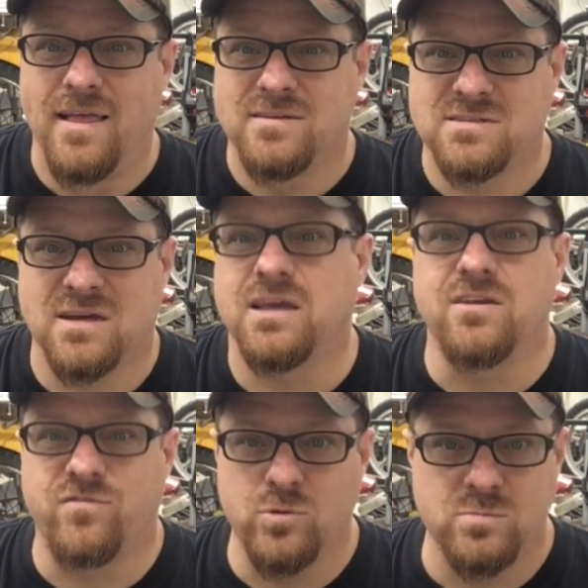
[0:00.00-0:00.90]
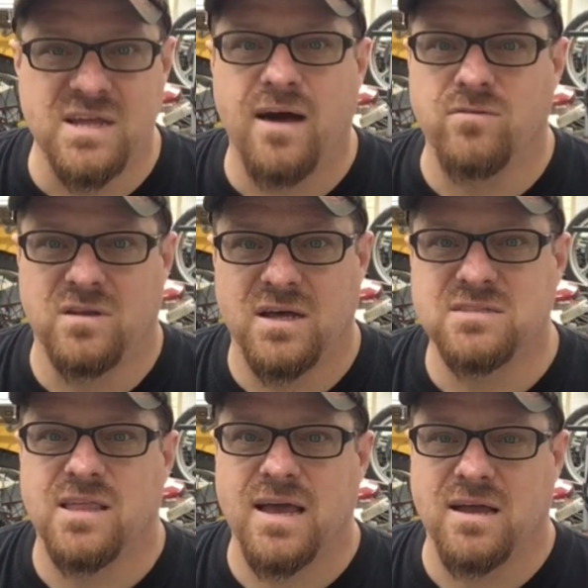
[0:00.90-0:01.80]
sucking fumes out,
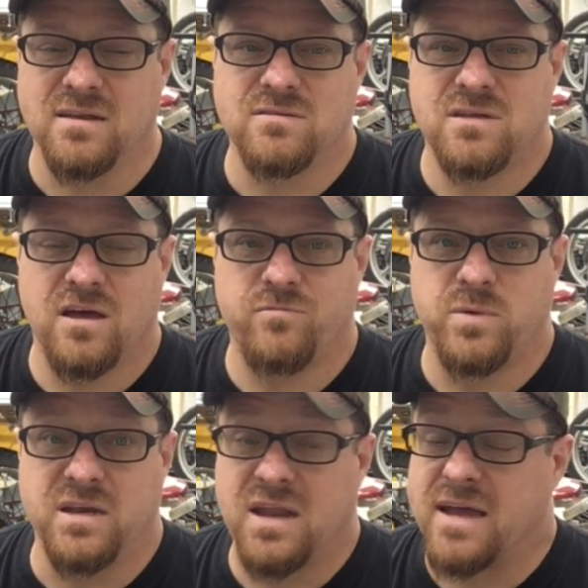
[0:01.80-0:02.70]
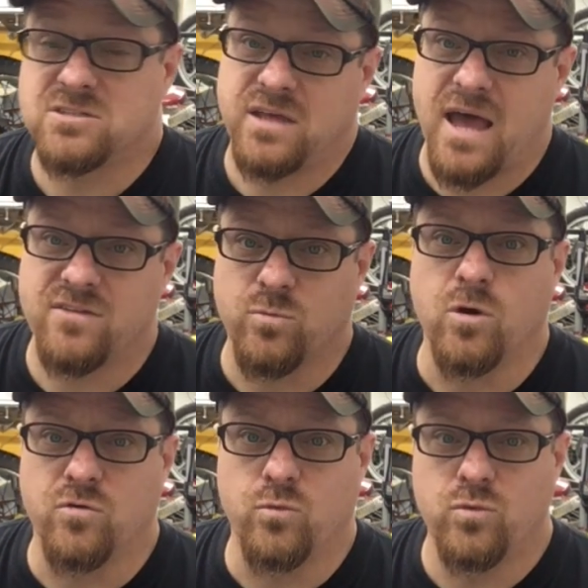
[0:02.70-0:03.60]
dust, that kind of stuff, but it actually has
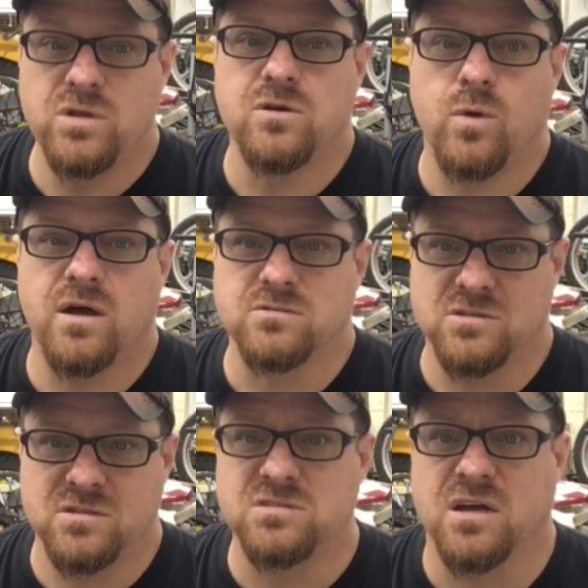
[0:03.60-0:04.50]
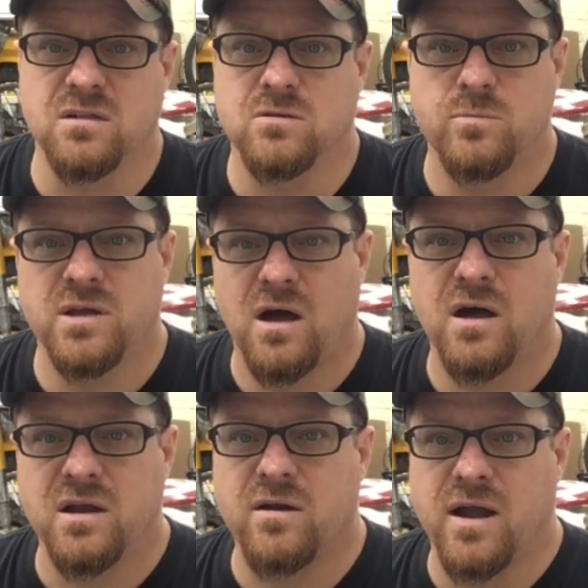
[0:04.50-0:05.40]
worked really well just to suck a little bit of
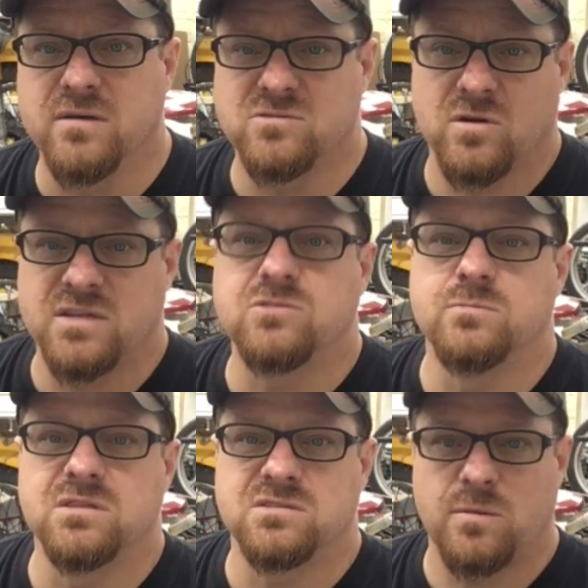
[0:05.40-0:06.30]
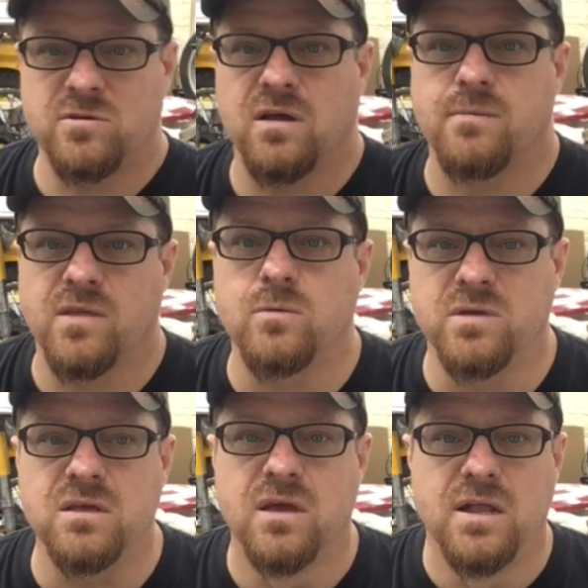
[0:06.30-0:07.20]
hot air out. So I assume in the summertime that'll
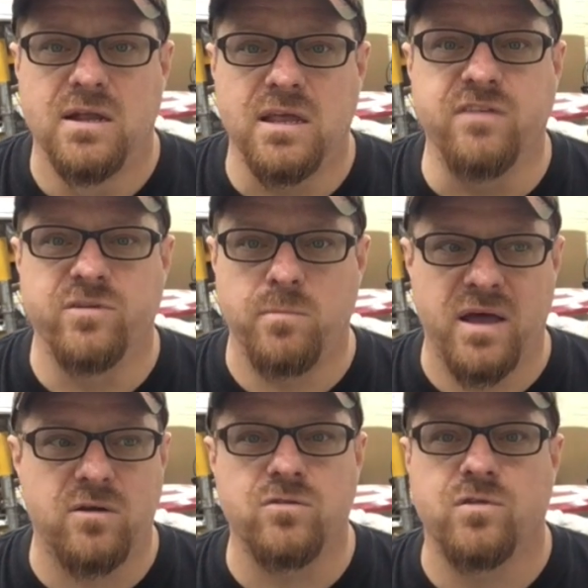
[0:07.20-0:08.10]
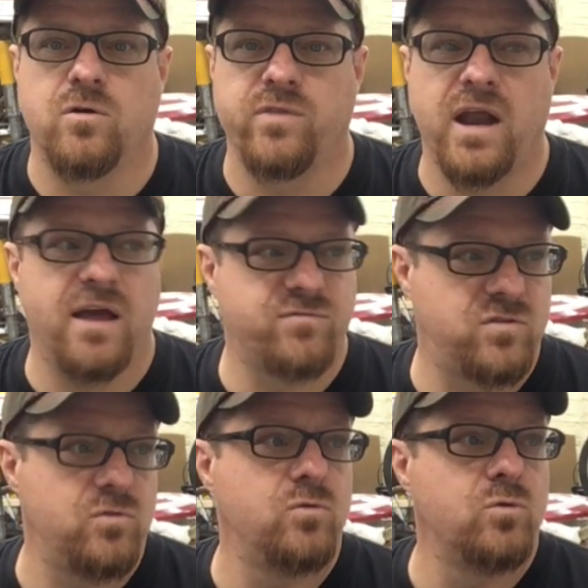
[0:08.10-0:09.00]
be even better. So then I have
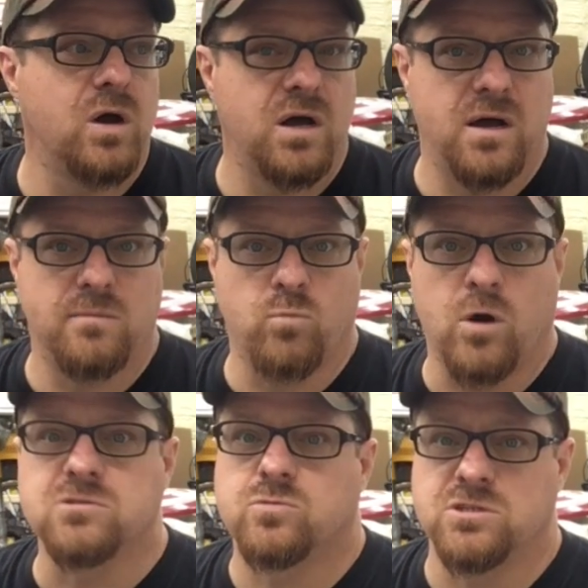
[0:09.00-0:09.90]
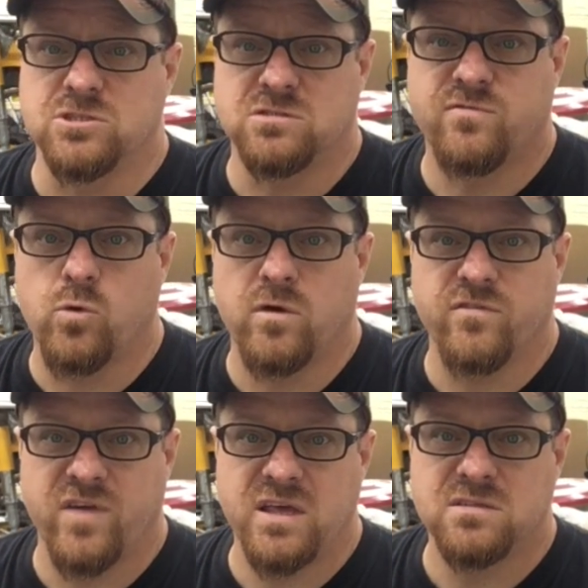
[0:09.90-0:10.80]
two wall switches for the
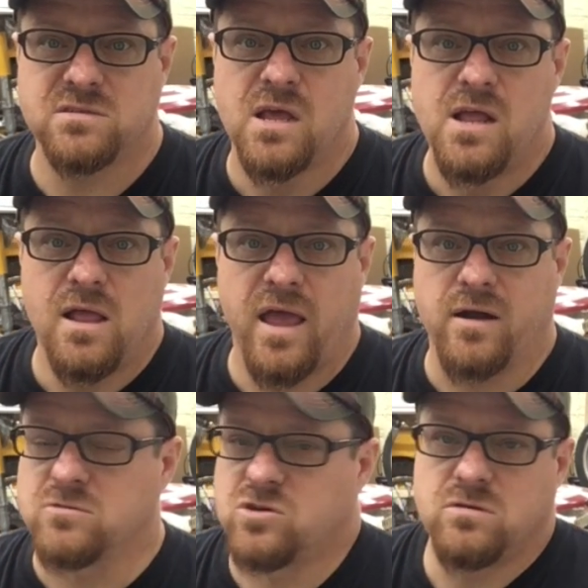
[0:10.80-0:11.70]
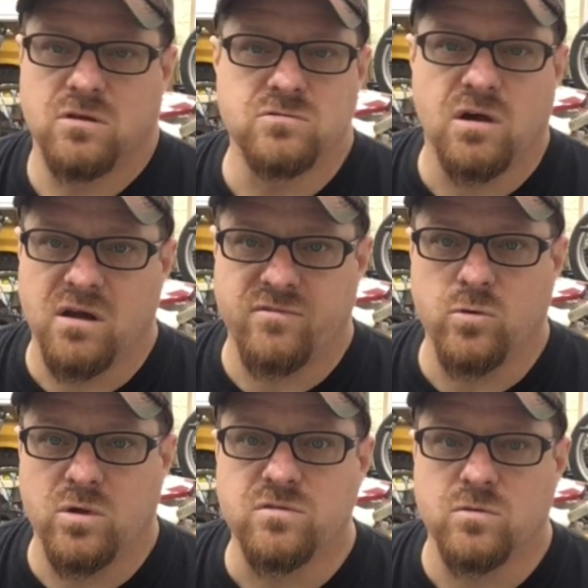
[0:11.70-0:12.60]
fans, and I'll turn those on every
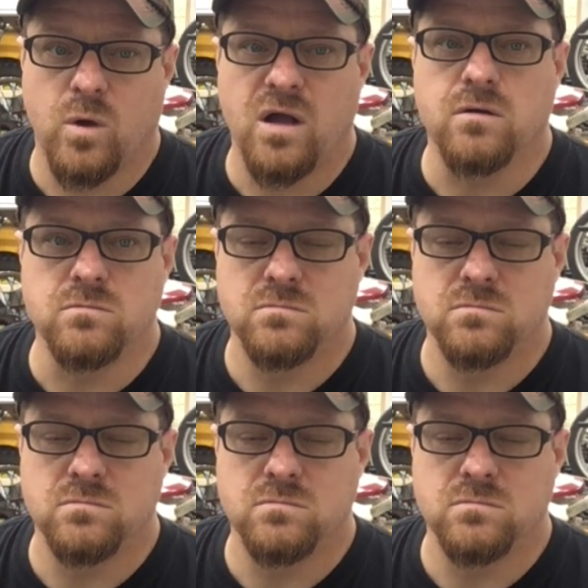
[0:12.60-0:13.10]
once in a while